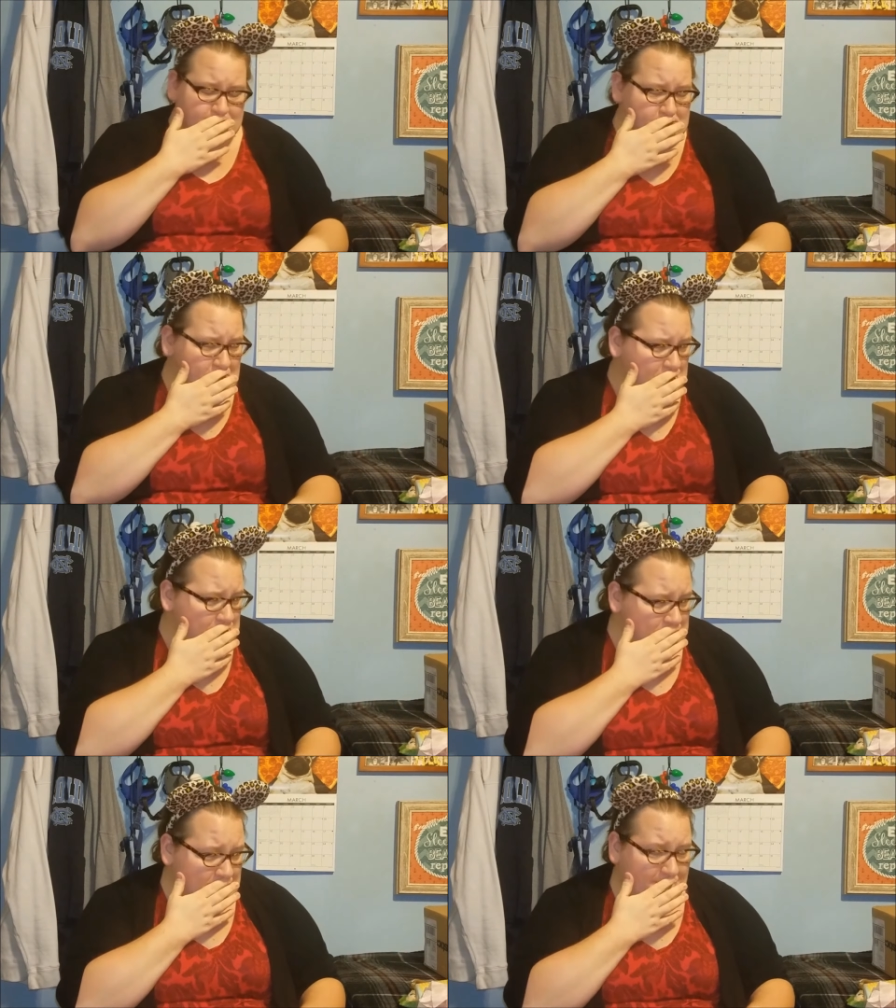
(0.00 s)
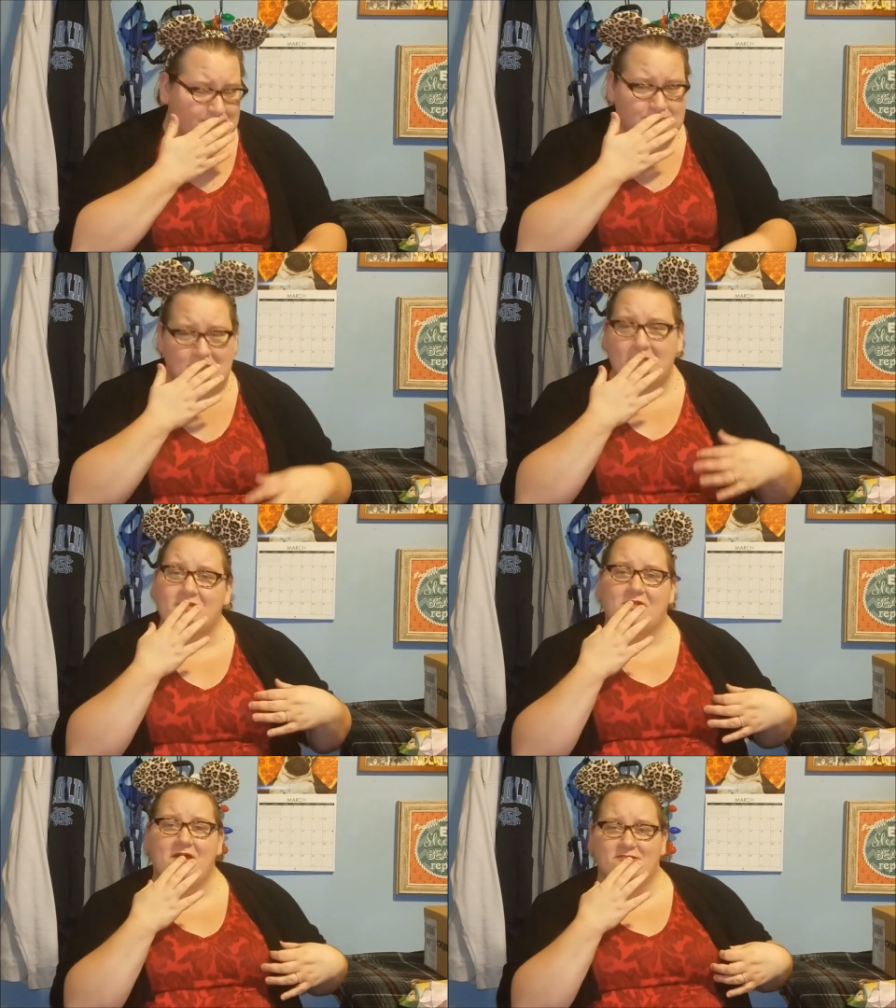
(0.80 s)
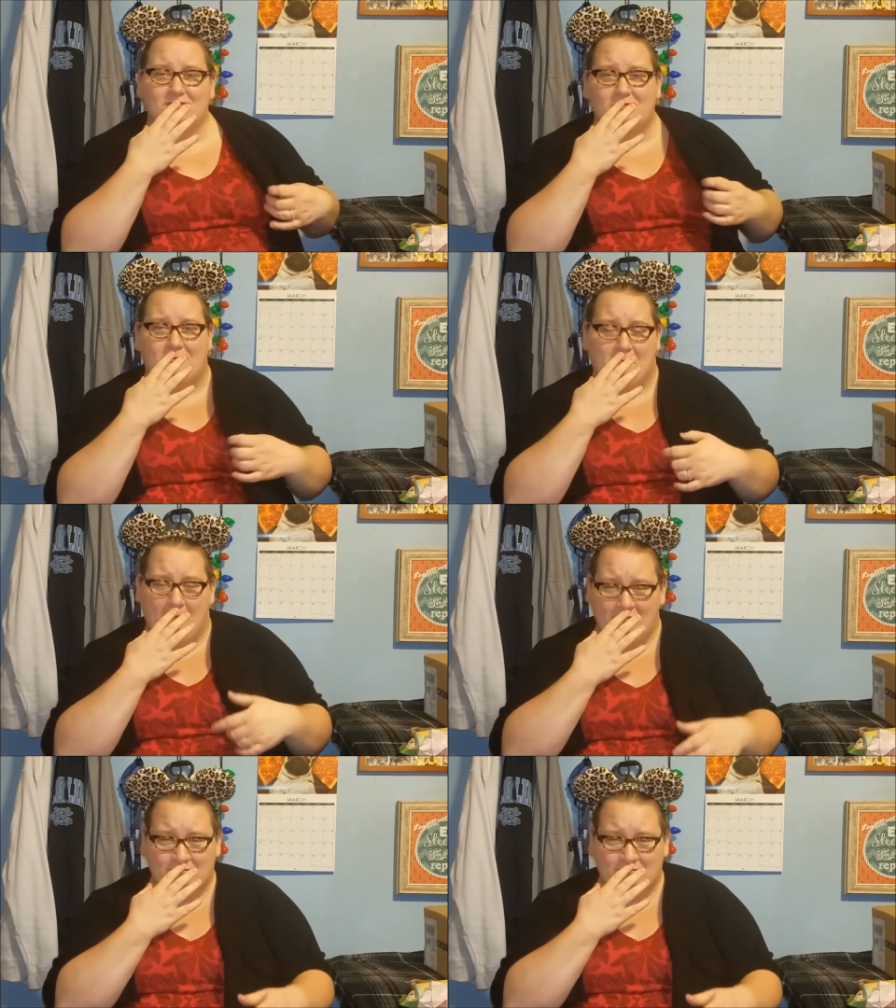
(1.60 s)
Mmm. That's a lot of cinnamon.